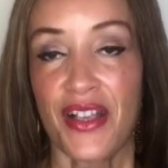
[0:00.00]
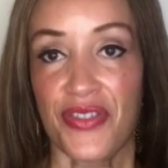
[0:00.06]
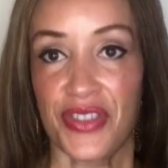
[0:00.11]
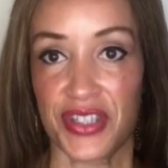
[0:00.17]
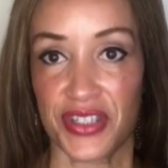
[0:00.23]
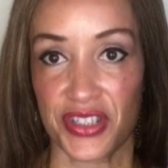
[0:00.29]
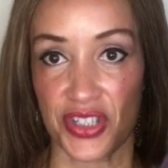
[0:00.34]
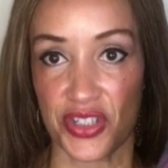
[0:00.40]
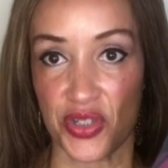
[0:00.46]

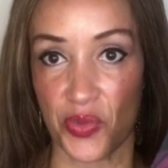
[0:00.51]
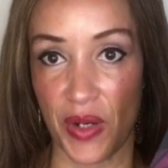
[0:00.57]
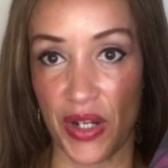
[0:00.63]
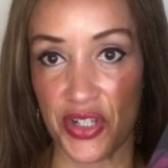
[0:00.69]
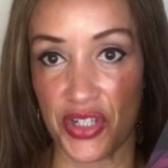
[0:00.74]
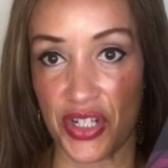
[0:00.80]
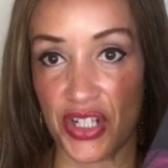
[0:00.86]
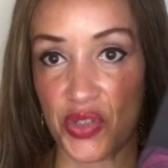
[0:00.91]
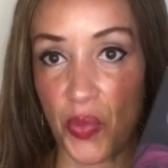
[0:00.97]
this
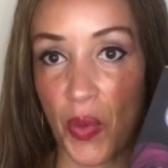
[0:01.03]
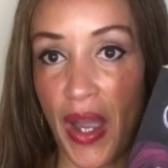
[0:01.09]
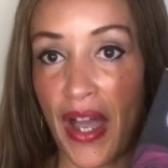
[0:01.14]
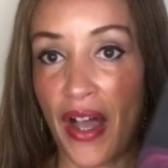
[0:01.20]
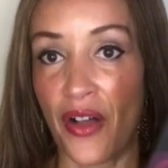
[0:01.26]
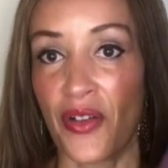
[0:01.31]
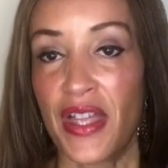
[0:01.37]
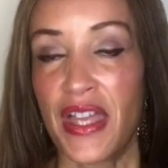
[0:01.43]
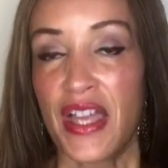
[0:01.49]
situation as
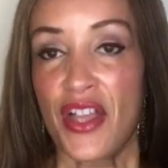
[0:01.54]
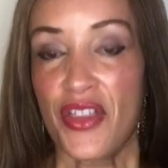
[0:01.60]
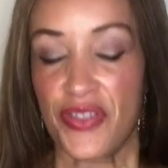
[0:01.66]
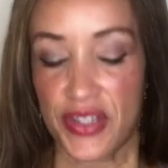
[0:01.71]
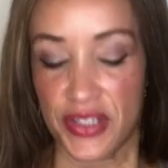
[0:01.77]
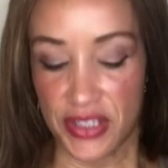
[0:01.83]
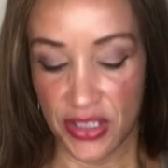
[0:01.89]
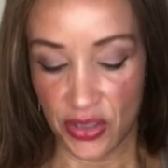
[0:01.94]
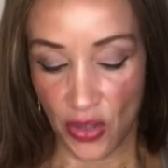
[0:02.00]
well.
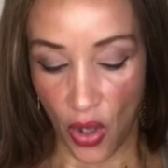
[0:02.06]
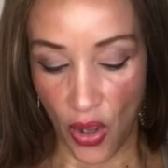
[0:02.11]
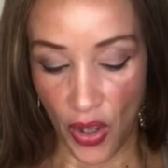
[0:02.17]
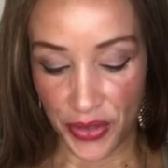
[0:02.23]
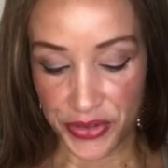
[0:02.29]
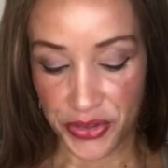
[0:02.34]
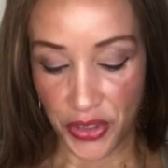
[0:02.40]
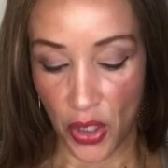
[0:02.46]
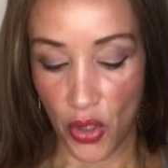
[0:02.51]
This is
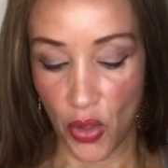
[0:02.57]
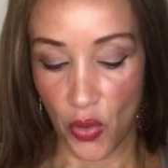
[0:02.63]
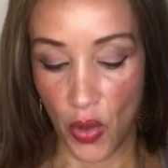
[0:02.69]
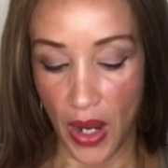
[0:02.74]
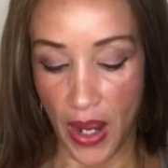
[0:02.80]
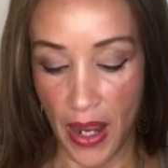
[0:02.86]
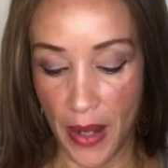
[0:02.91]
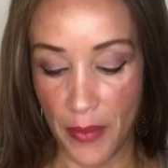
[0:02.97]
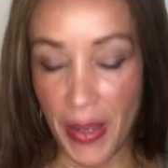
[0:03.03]
also
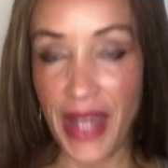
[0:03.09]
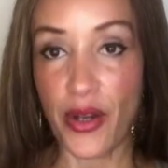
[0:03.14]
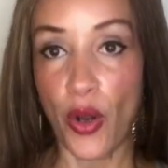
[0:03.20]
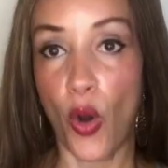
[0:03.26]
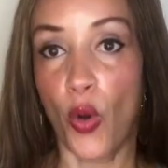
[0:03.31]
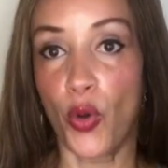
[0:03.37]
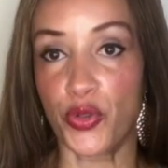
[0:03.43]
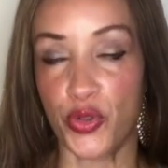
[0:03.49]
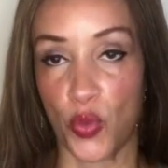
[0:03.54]
um, an
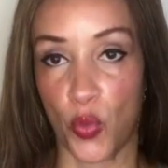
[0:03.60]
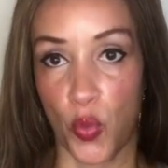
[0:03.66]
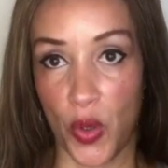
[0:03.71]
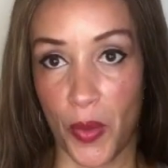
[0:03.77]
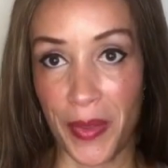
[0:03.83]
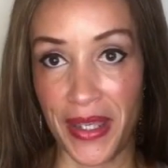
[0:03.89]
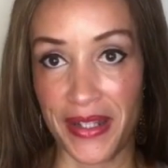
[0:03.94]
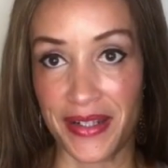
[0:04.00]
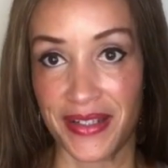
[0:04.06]
older
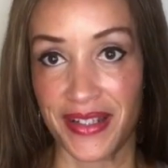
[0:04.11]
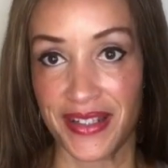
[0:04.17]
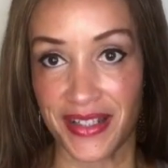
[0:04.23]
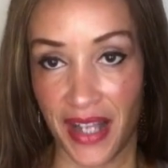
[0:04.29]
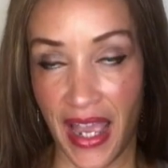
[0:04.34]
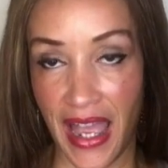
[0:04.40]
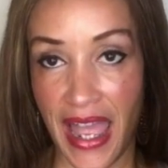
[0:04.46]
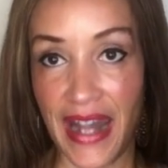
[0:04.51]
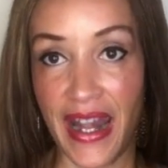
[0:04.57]
woman
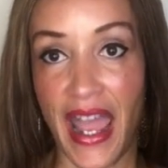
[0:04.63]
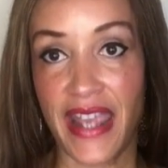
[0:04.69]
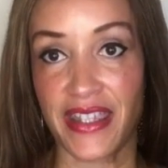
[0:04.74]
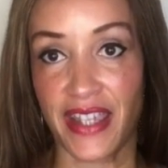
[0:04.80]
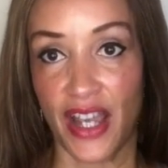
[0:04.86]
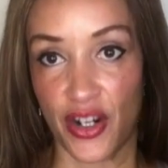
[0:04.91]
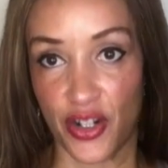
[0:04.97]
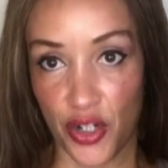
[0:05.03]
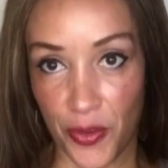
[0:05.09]
and a
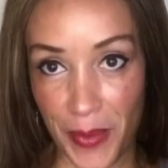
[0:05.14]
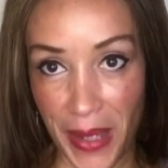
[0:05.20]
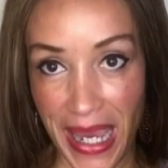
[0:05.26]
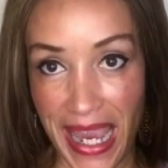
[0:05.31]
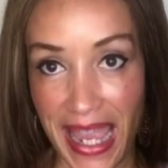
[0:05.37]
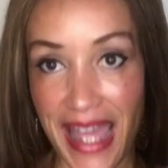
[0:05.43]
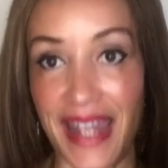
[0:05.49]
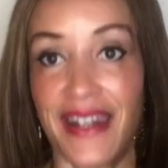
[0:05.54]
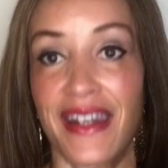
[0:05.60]
younger
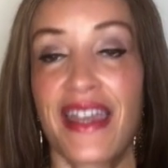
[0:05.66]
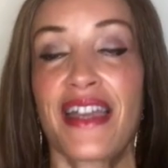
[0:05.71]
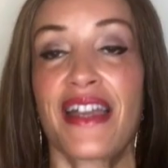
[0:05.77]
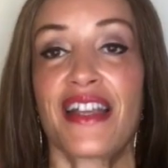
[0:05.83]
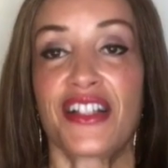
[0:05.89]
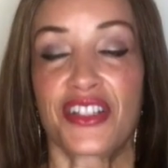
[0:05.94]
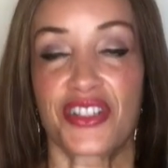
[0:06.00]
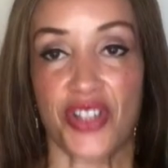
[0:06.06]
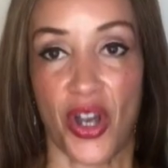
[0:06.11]
man,
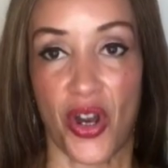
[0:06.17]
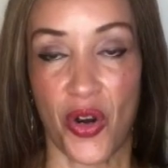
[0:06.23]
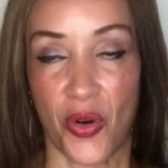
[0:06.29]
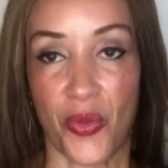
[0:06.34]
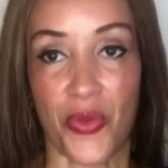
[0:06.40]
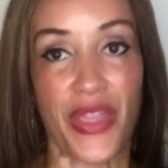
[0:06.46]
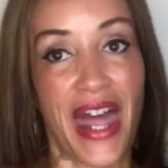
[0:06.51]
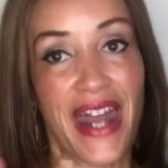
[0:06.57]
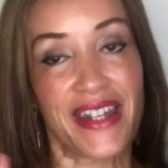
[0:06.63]
so
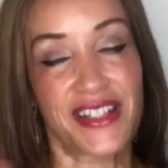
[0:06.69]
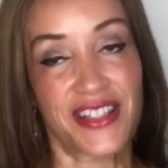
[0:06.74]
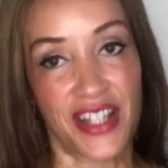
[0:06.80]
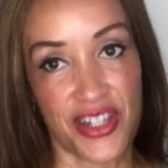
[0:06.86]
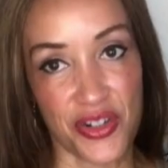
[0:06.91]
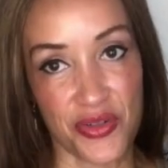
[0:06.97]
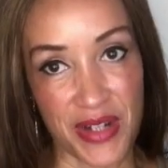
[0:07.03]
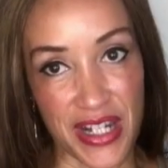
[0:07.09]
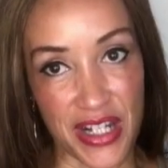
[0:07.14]
that is a
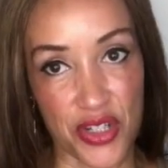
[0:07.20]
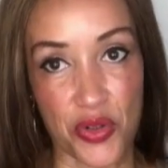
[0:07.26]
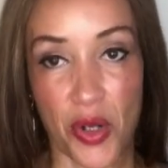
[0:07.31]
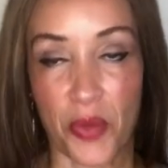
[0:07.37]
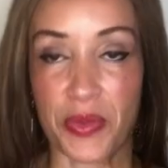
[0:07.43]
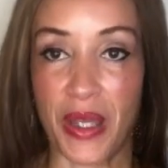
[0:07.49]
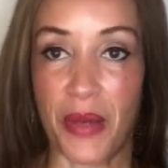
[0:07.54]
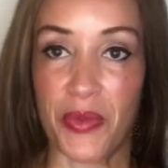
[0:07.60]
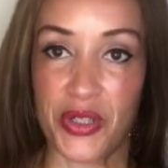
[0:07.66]
unique trope
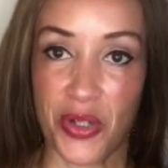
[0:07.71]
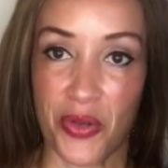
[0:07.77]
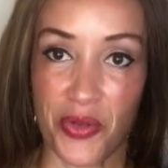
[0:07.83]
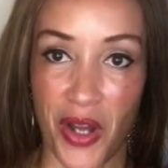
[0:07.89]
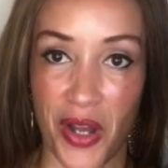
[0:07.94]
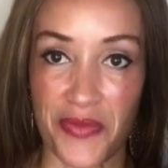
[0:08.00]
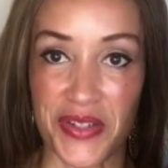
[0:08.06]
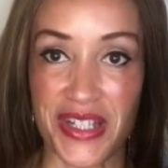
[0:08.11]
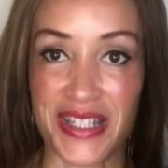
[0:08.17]
that we don't
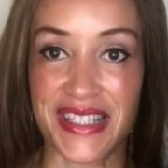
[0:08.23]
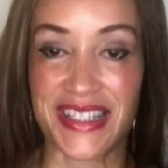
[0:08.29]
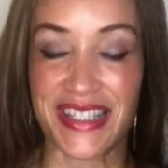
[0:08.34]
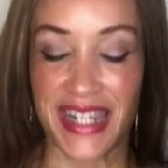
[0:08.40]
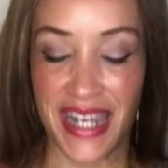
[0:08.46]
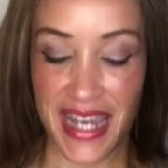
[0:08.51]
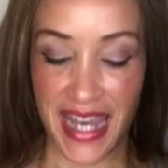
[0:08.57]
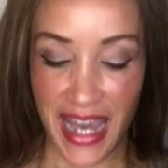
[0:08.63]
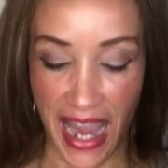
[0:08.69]
often
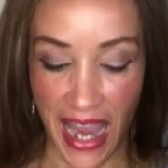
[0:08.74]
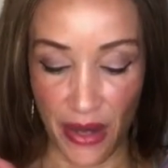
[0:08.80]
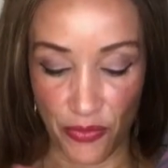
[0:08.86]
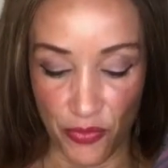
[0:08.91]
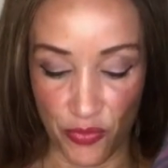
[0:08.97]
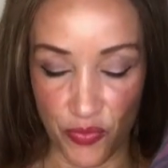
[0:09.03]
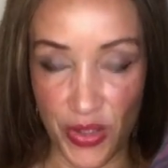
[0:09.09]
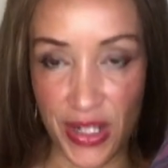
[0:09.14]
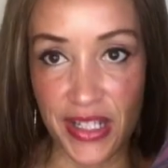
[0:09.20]
see. I
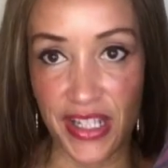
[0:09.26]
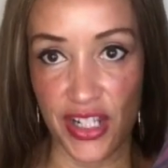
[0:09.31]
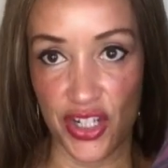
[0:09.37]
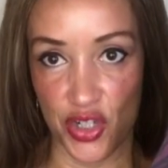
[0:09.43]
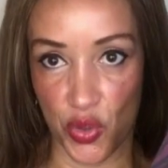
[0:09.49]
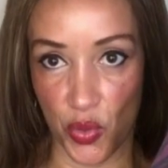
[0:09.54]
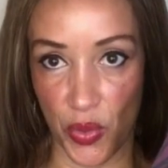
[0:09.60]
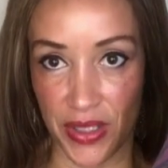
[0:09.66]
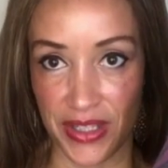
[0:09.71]
really
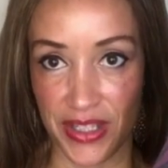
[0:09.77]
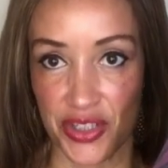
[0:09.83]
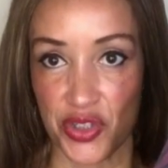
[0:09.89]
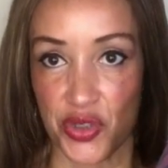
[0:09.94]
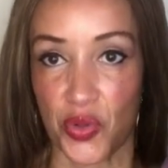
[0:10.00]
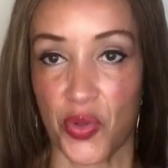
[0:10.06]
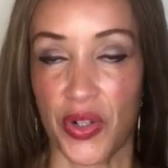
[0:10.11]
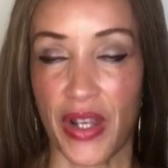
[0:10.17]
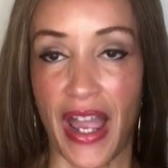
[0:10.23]
enjoyed this
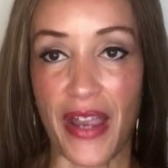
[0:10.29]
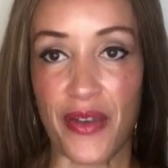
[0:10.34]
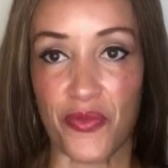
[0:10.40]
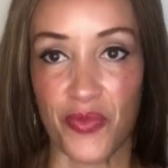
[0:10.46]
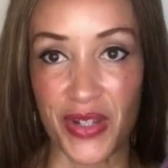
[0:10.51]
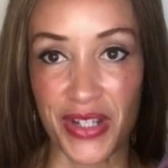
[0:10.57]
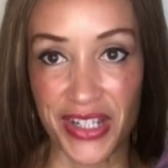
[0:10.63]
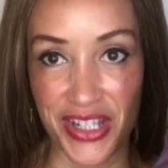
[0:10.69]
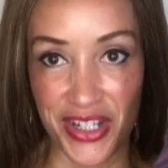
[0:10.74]
story. I
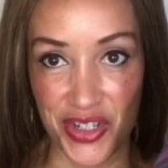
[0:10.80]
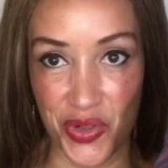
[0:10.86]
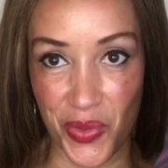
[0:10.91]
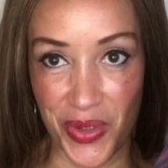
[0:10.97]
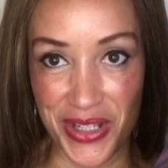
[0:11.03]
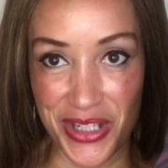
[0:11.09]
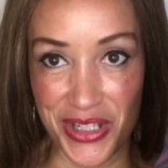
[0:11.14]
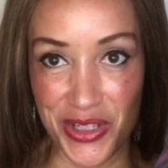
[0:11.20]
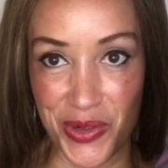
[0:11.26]
really
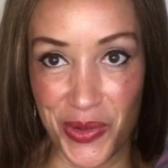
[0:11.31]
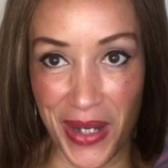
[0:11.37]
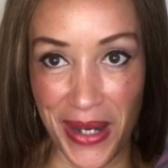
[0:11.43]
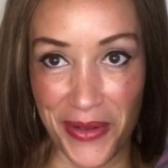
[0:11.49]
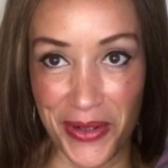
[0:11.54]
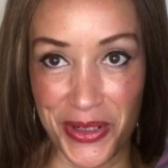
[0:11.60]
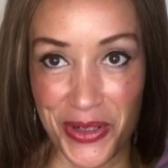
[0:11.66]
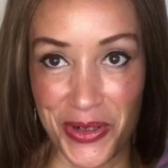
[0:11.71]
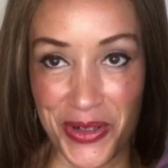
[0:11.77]
enjoyed these two
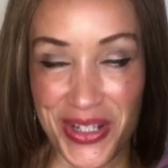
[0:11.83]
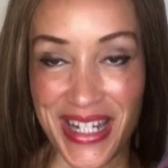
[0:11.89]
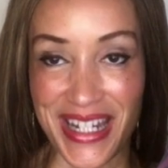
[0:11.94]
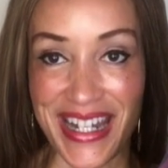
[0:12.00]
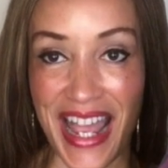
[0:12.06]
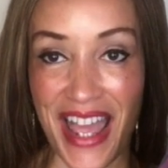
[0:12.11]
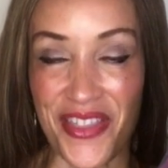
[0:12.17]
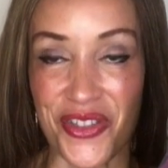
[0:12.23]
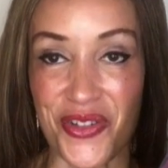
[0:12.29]
characters
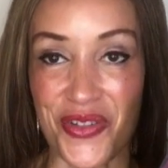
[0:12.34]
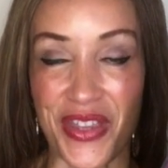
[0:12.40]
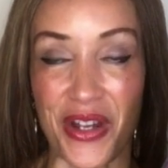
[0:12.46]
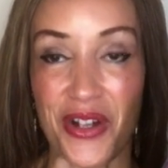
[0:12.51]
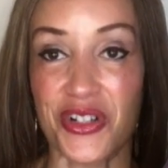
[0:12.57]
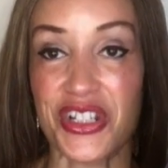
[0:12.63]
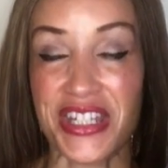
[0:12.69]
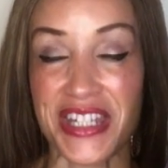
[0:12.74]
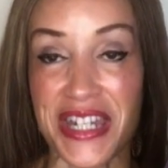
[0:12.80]
together. They're
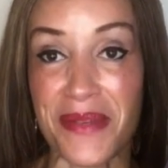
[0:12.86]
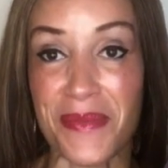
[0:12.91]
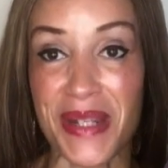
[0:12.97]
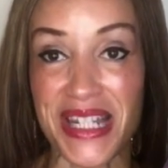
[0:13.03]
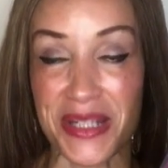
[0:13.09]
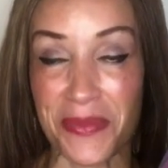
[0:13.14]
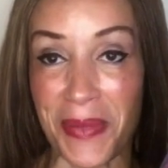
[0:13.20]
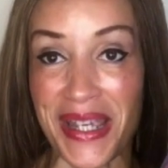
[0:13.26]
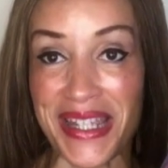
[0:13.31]
steamy,
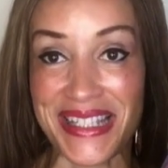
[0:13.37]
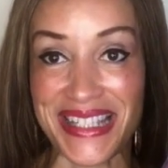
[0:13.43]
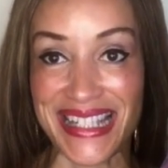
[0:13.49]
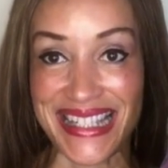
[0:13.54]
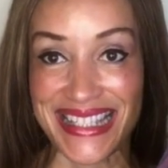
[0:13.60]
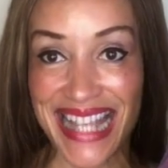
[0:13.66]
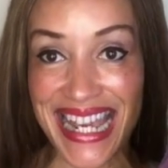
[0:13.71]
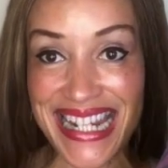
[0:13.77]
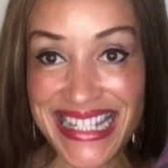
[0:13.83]
spicy,
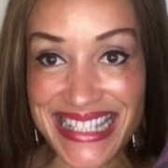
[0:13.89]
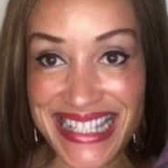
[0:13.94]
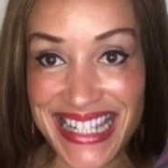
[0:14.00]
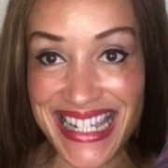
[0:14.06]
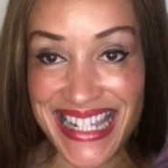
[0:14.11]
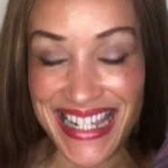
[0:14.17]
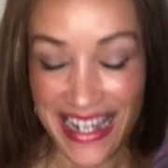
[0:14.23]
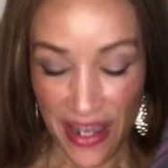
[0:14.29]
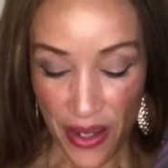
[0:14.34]

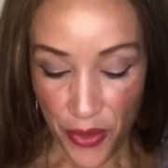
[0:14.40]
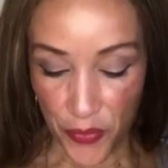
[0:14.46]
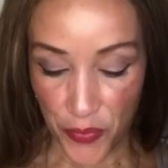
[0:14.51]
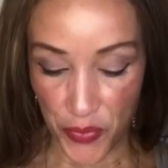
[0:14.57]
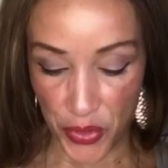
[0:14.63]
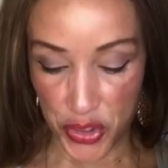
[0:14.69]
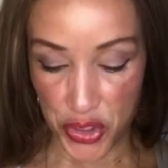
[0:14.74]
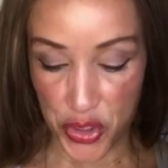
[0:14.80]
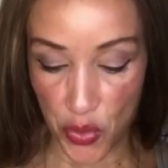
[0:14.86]
sexy
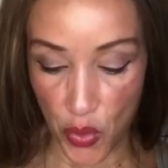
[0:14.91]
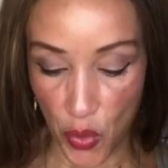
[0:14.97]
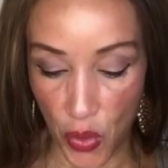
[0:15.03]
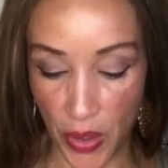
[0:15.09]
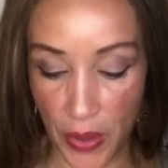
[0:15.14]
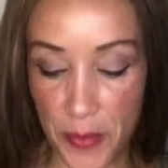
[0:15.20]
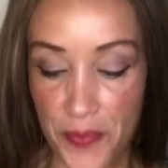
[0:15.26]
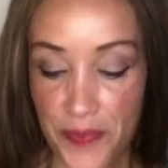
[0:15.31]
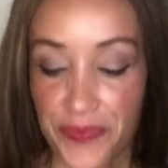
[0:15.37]
for sure.